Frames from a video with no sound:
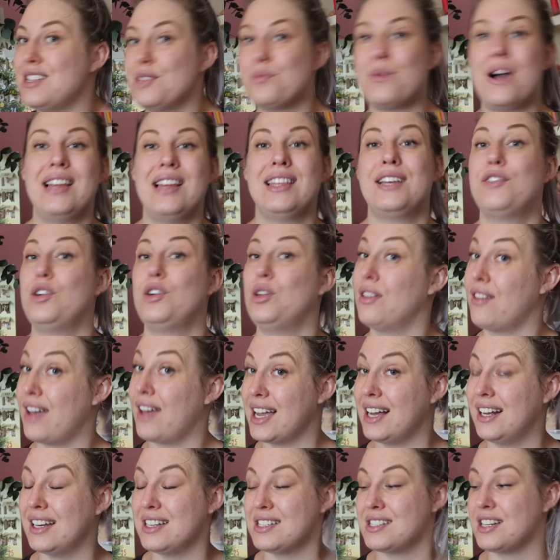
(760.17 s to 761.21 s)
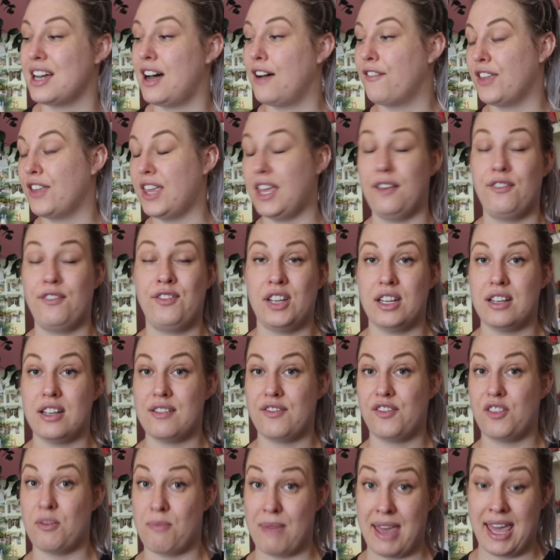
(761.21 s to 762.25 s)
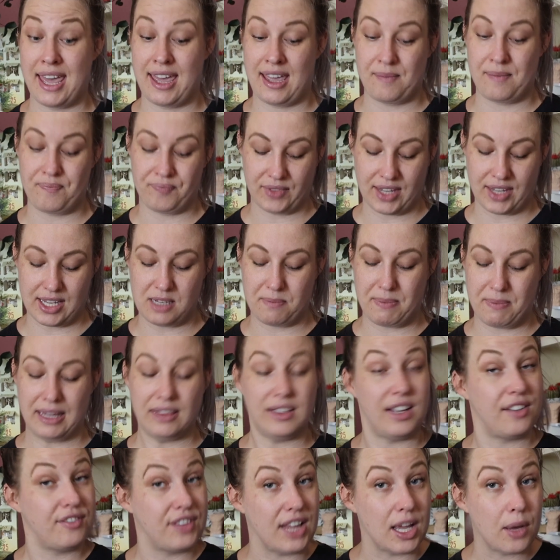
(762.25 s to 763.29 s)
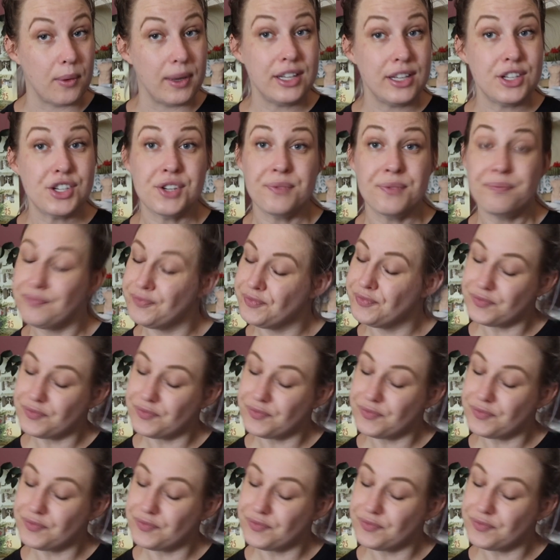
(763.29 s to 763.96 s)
It's why I love all that kind of stuff. Gift for me is a big love language.